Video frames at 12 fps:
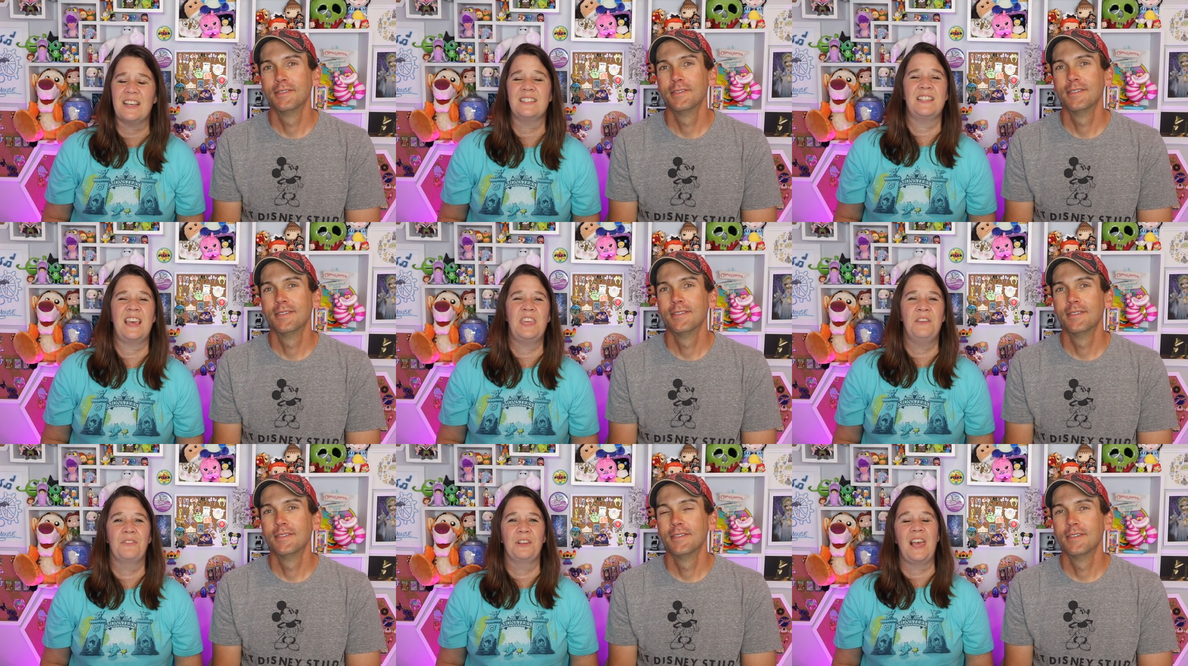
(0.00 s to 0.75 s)
Speaker 1: us.
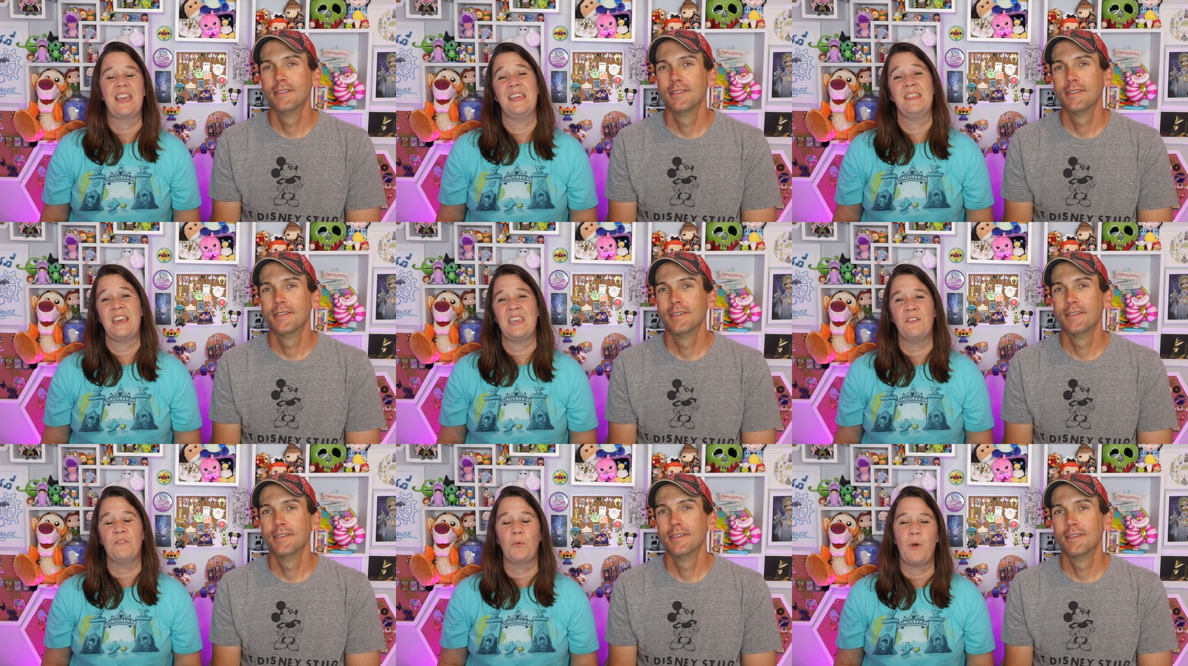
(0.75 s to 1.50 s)
Thank you for liking.
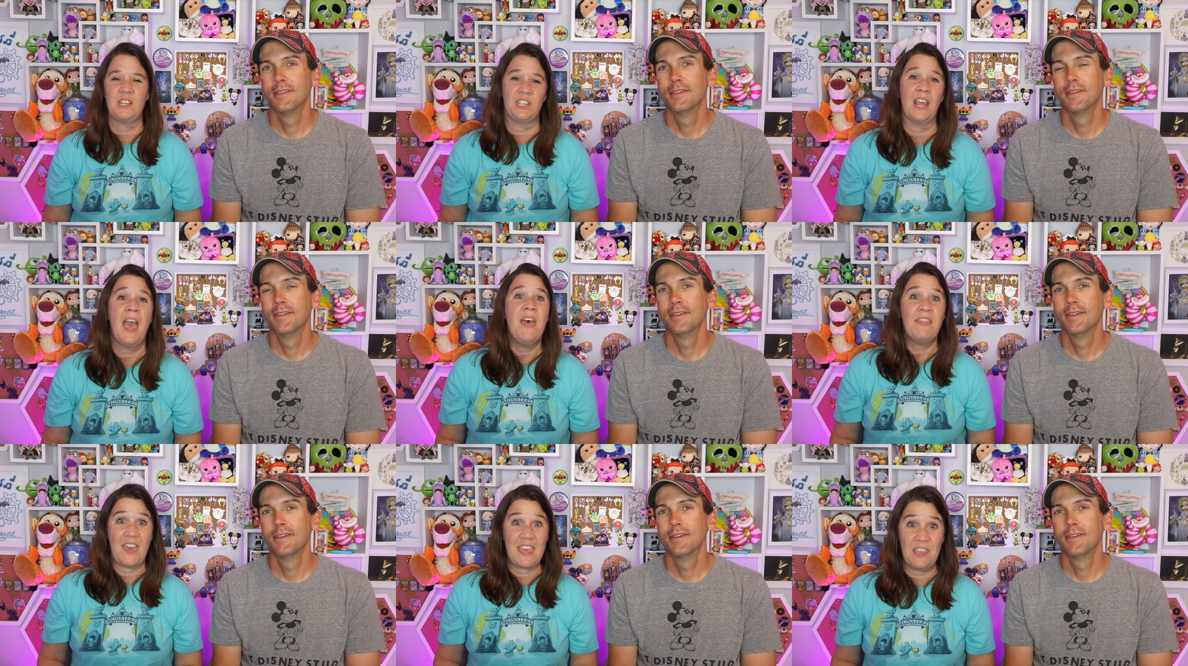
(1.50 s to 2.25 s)
Thank you for watching.
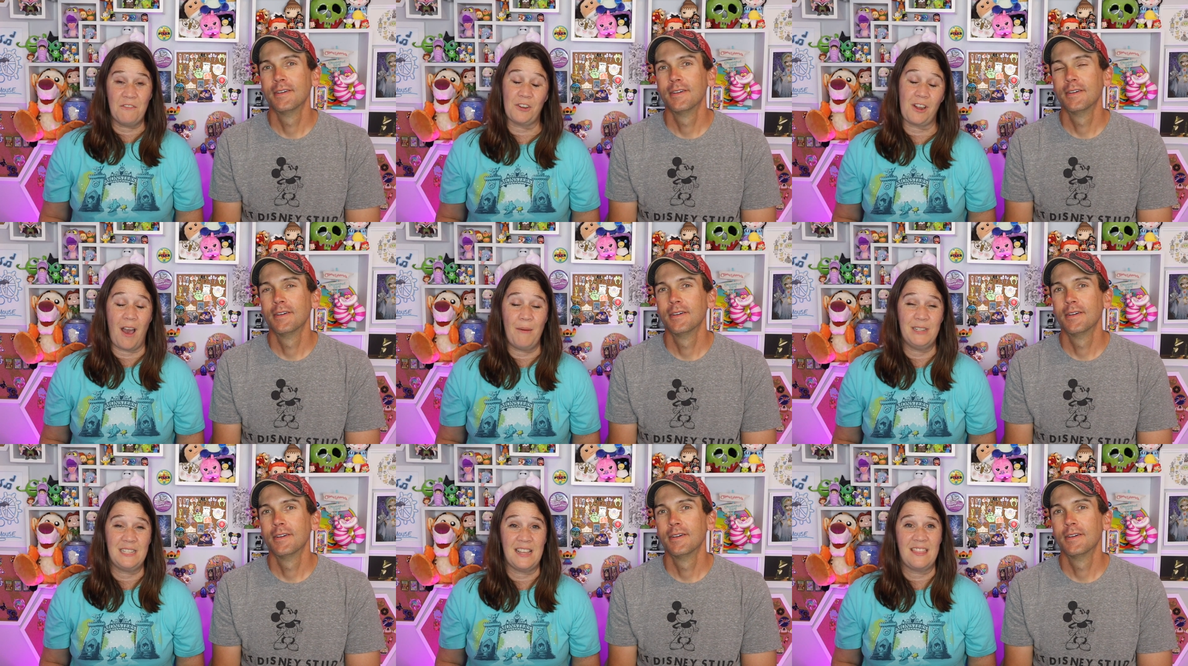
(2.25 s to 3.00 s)
Thank you for
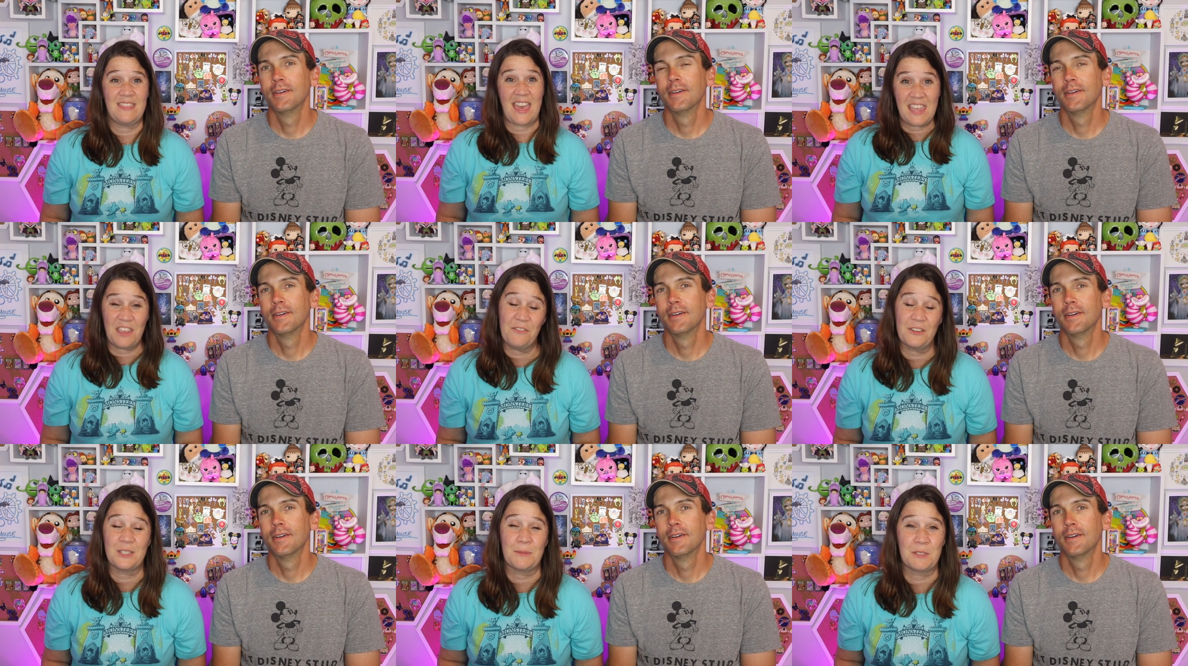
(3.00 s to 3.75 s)
commenting. Thank
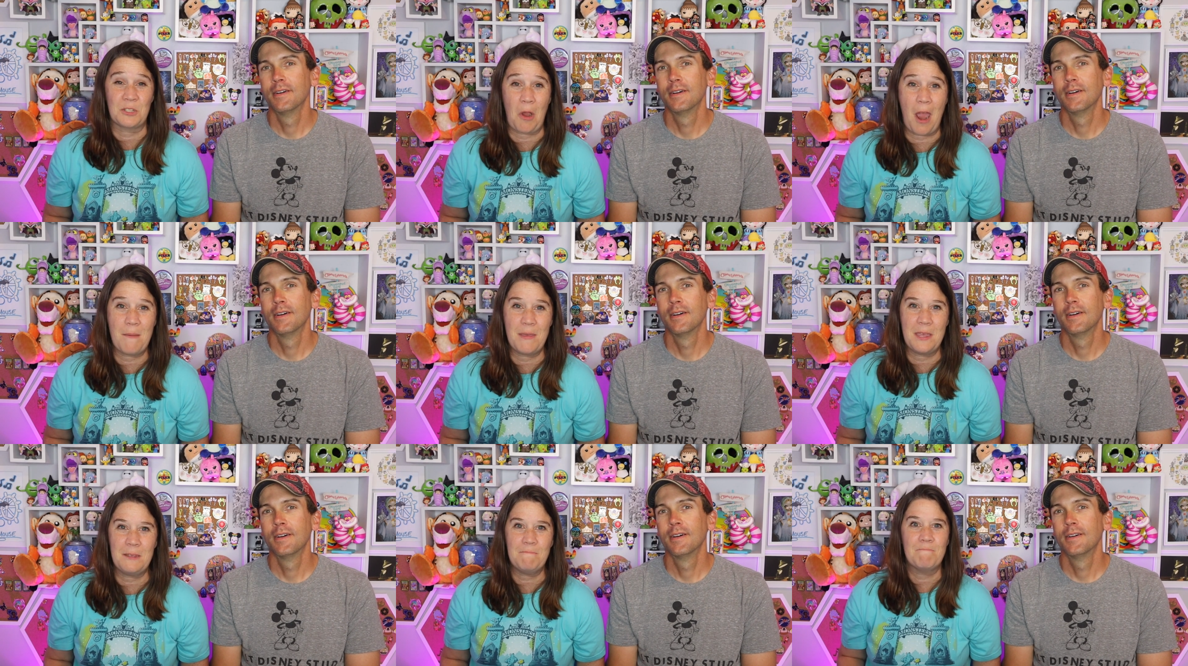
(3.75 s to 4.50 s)
you for
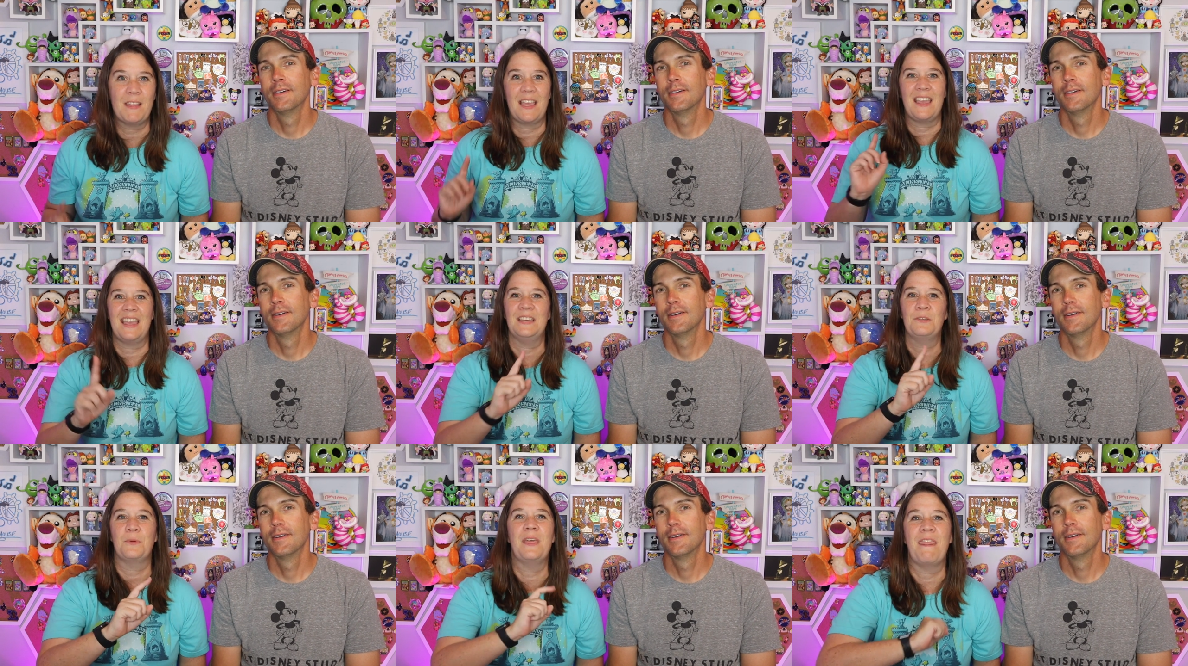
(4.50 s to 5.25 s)
subscribing.
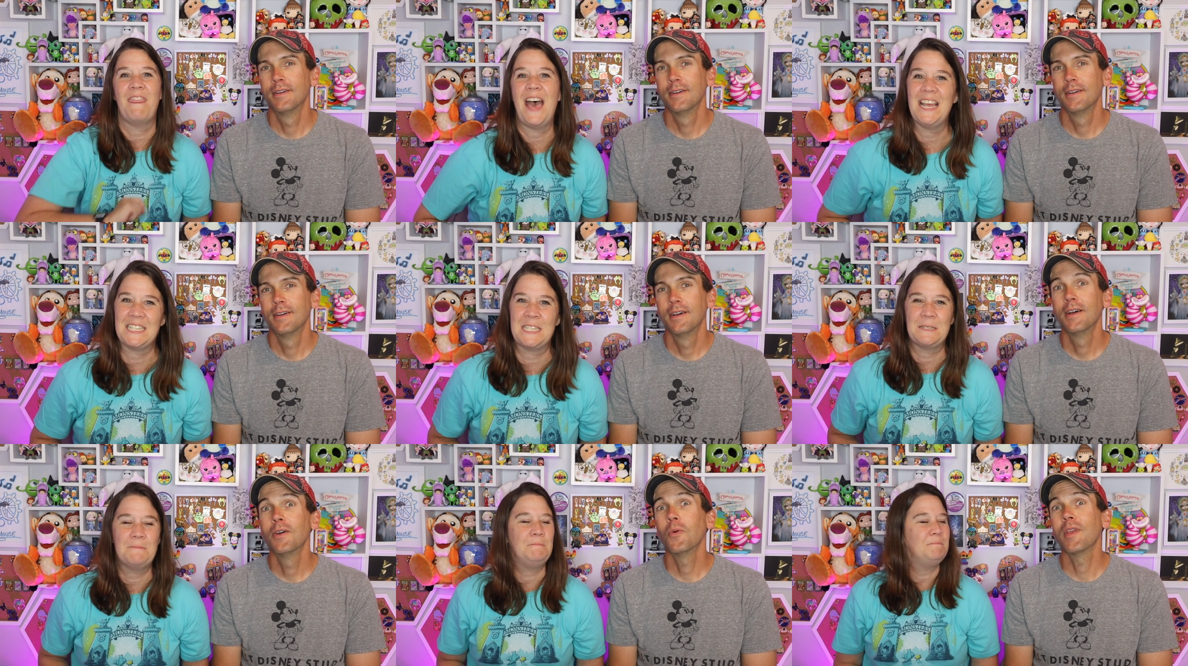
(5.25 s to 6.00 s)
And with
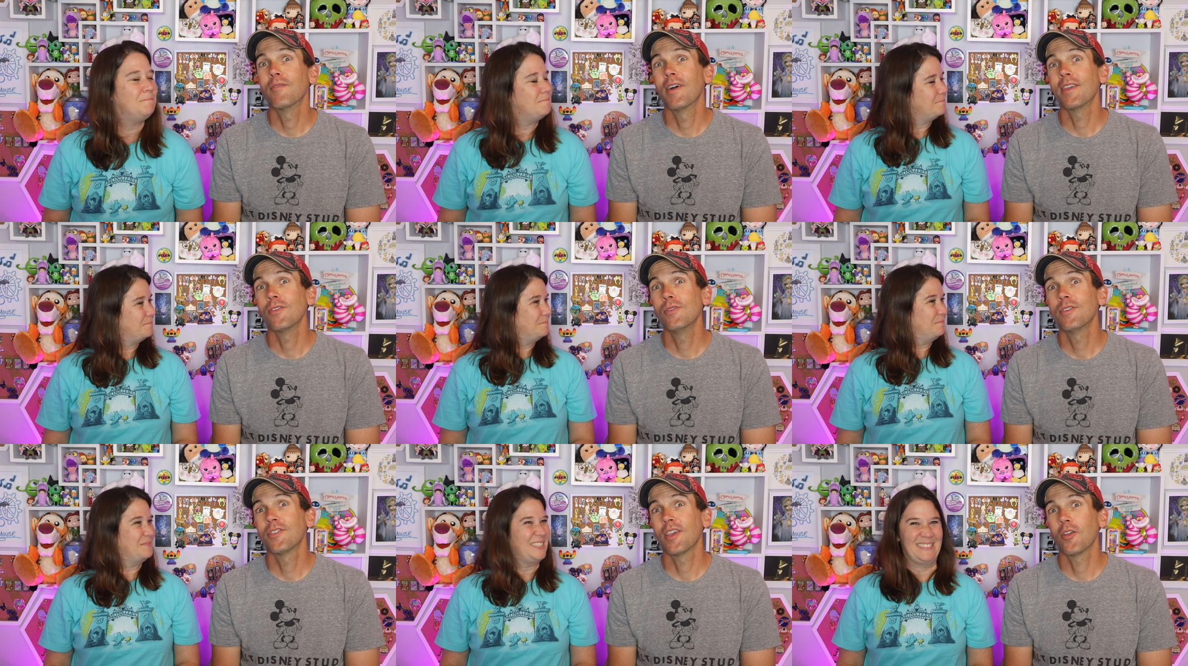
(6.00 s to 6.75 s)
that,
Speaker 2: we invite
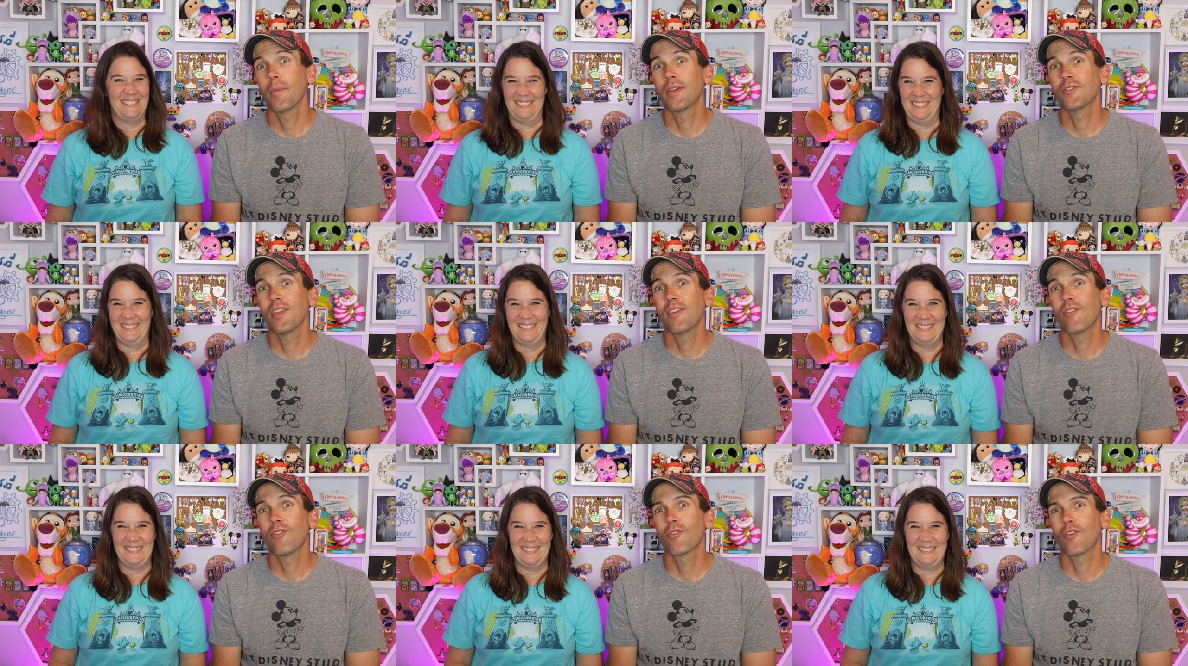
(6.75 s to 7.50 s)
you to set your
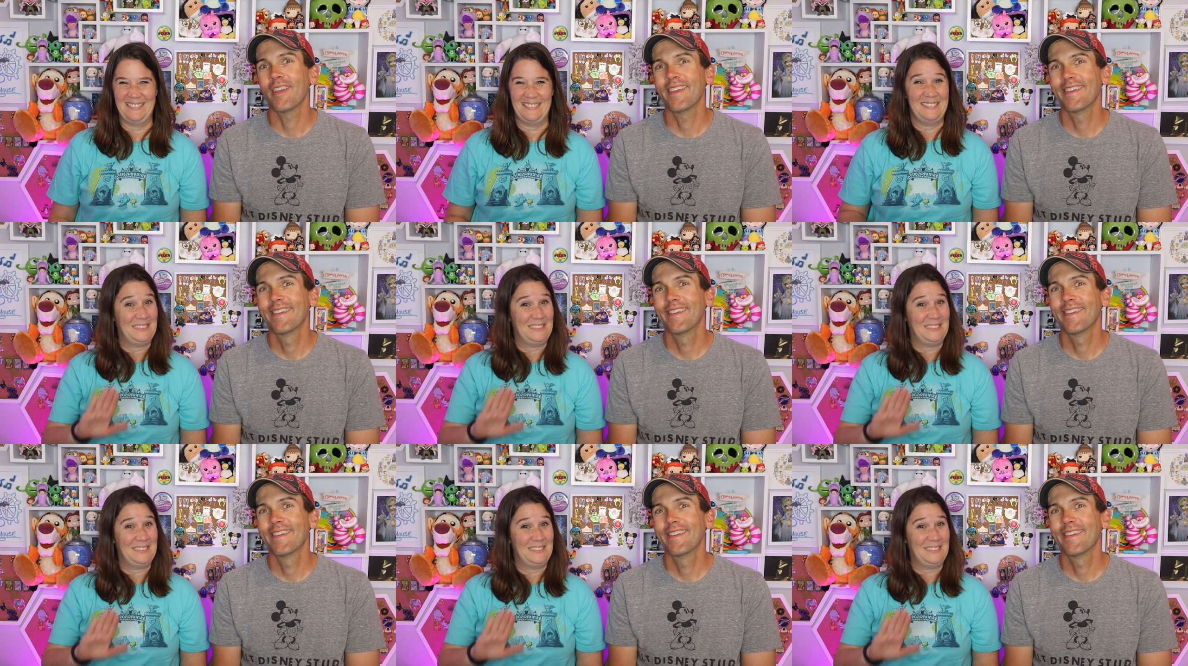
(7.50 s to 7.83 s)
imaginations free.